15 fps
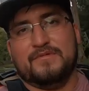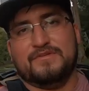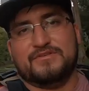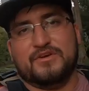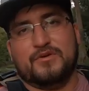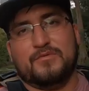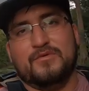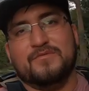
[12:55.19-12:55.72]

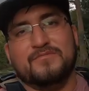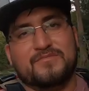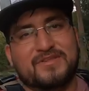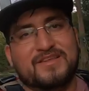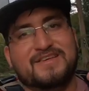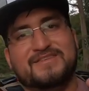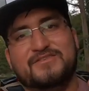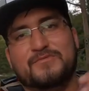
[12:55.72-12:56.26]
So
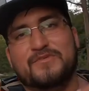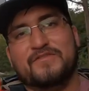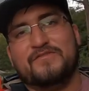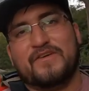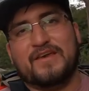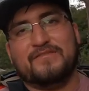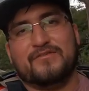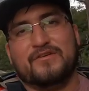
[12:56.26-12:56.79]
please do me a
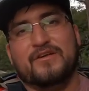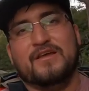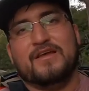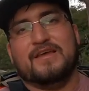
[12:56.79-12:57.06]
favor,